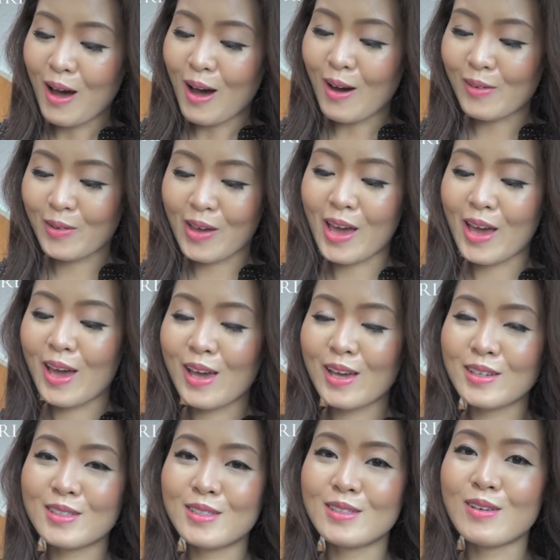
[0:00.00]

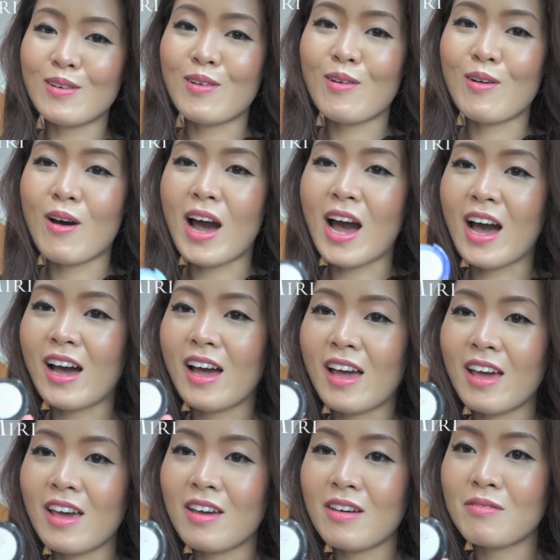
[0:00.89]
Okay, so
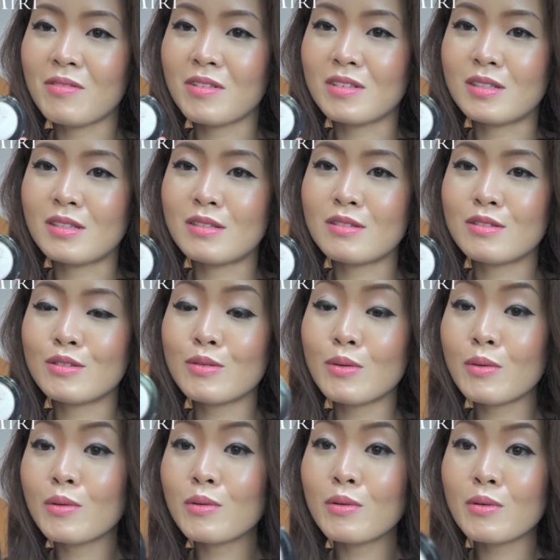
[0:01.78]
I was
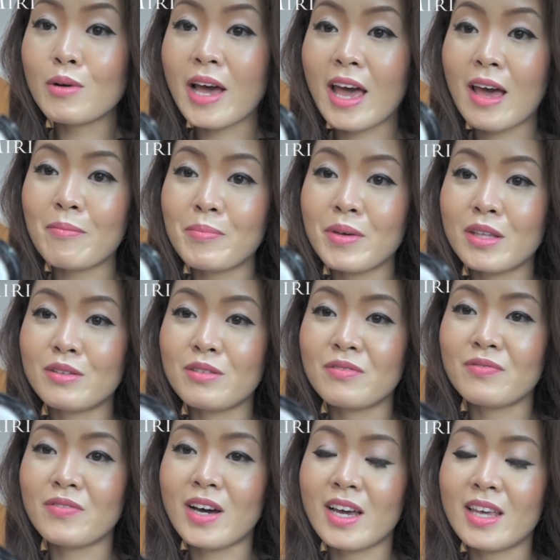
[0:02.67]
so happy to
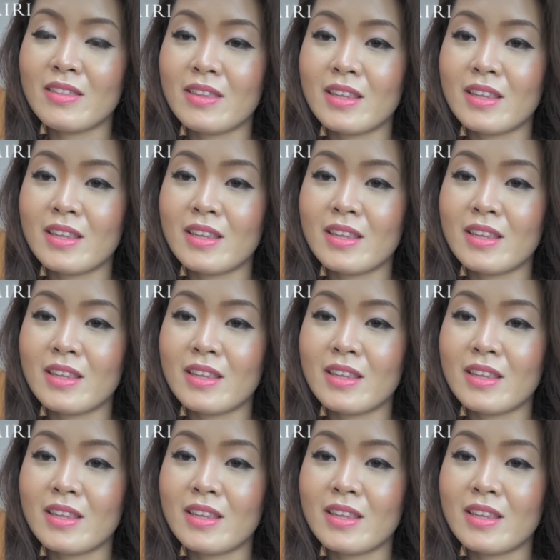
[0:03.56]
find